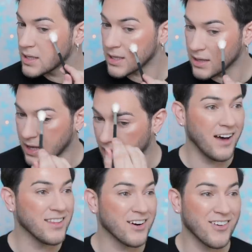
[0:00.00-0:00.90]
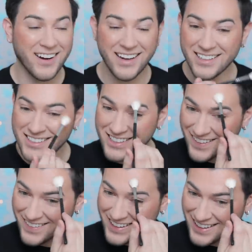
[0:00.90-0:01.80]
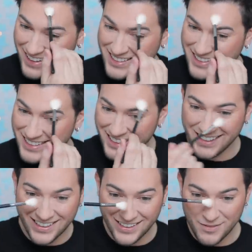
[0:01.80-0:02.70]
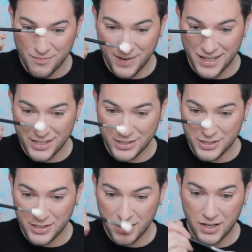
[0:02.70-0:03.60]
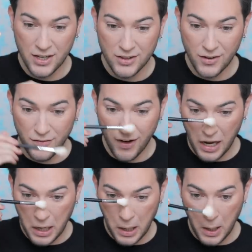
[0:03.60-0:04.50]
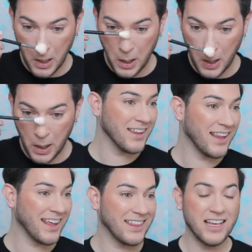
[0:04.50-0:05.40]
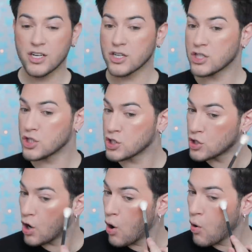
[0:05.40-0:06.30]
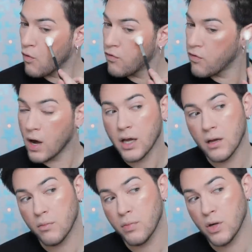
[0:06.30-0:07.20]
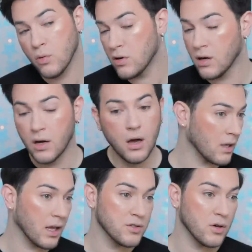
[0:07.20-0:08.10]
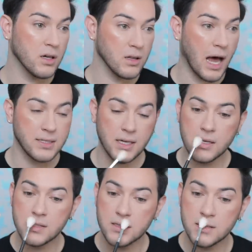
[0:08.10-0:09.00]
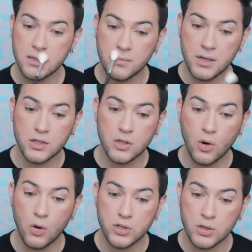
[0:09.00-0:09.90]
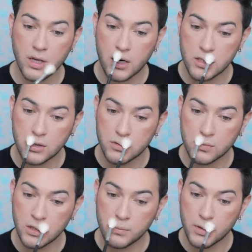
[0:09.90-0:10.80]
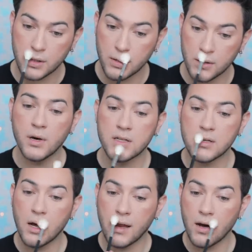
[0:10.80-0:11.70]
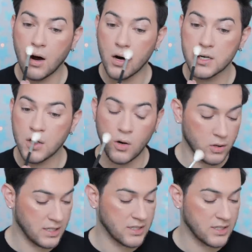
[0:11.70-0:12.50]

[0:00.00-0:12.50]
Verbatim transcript: It's like that. And they're working so good still, bitch. The fuck? Like these are so fucking beautiful. It gives you a glassy consistency, but it's gold, so it actually looks really pretty. But it's not a harsh gold.